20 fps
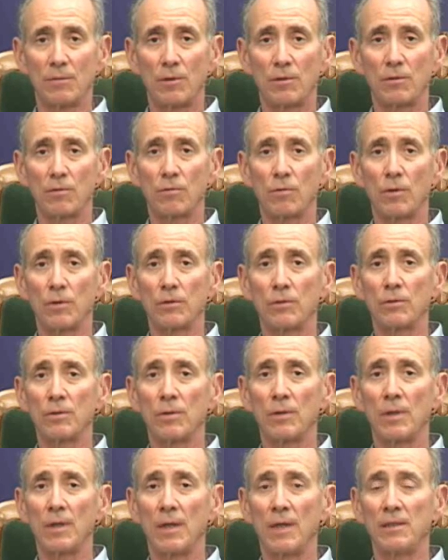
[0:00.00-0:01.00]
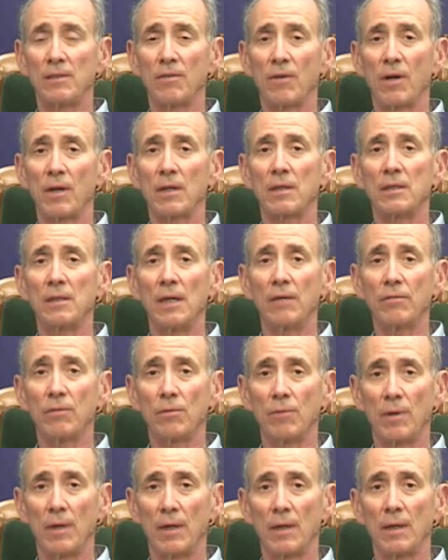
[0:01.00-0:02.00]
which of course is a very
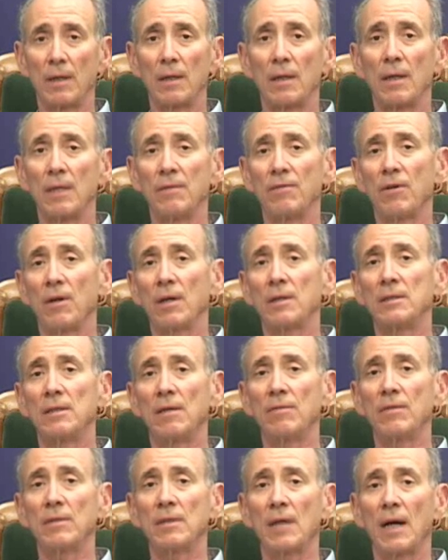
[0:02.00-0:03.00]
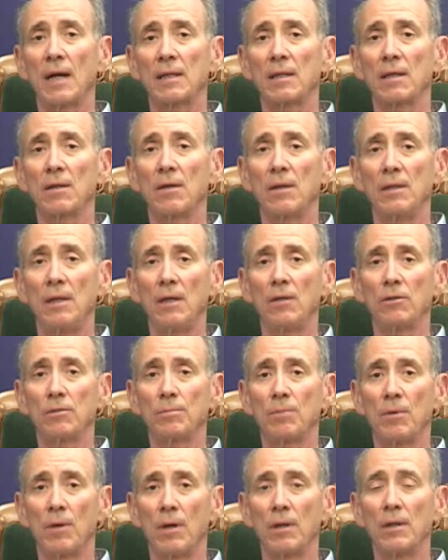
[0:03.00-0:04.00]
clever way and a very clever tactic on the
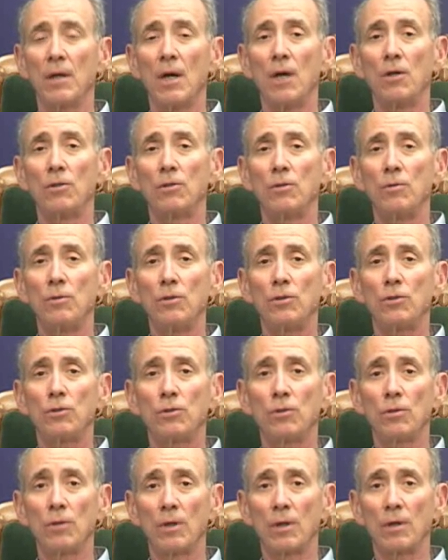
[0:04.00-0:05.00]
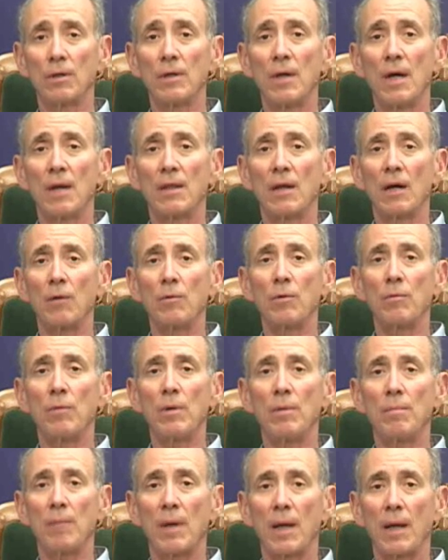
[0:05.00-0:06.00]
ego's part to ensure that we
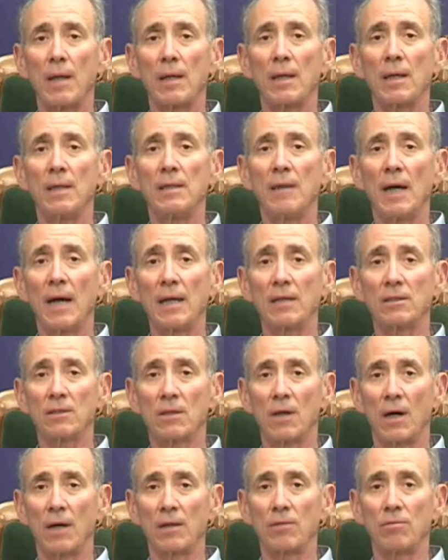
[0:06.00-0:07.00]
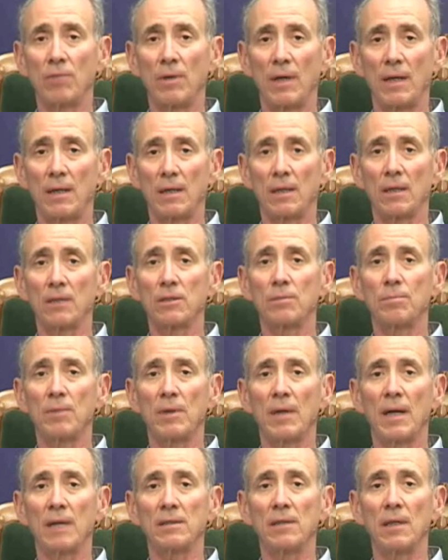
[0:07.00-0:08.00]
remain not as God created us,
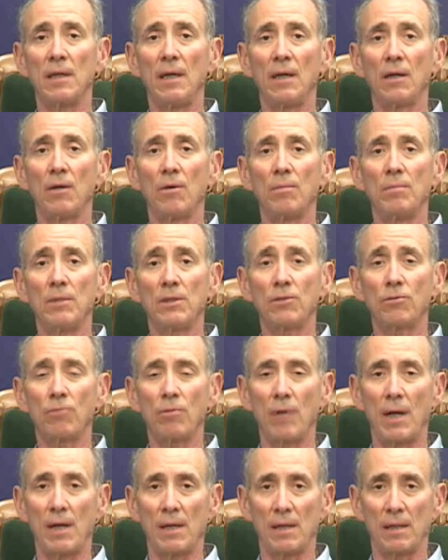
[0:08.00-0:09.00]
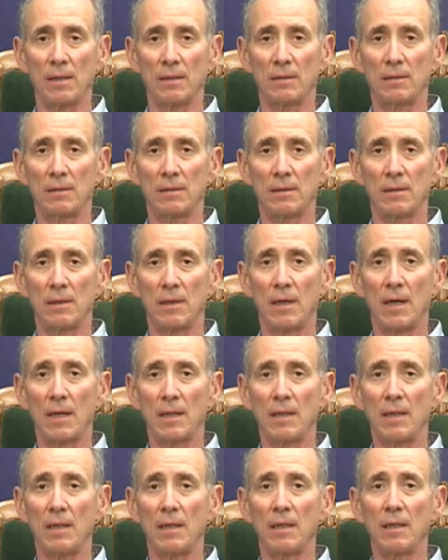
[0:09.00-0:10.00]
but as the ego miscreated us,
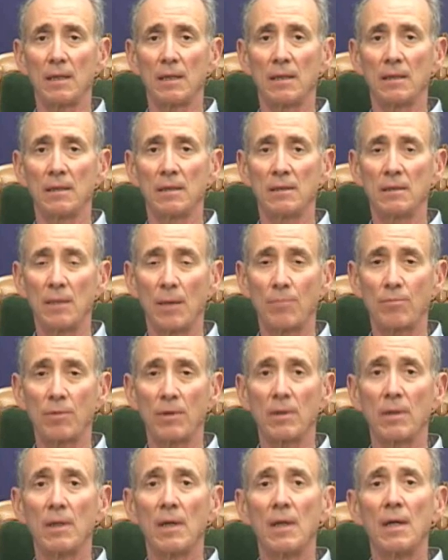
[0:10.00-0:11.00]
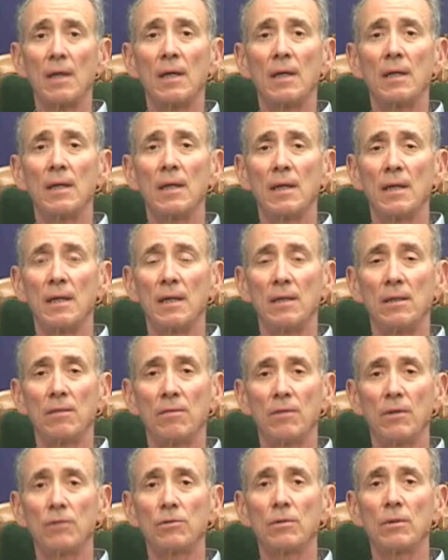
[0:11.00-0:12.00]
i.e. separate and
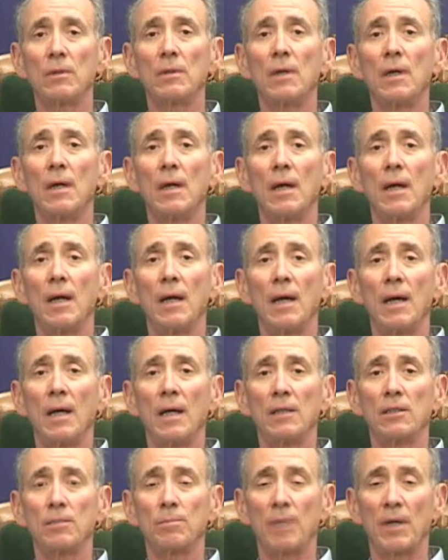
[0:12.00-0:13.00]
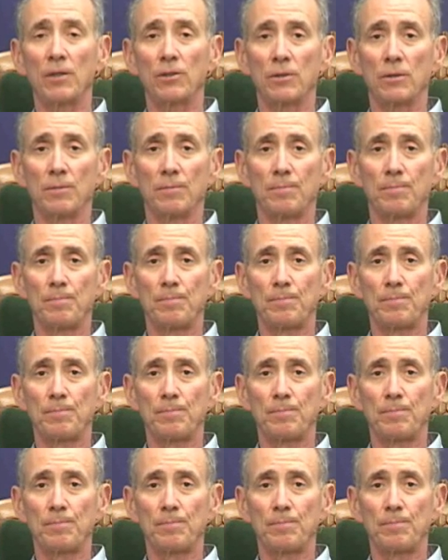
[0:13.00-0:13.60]
individual and special.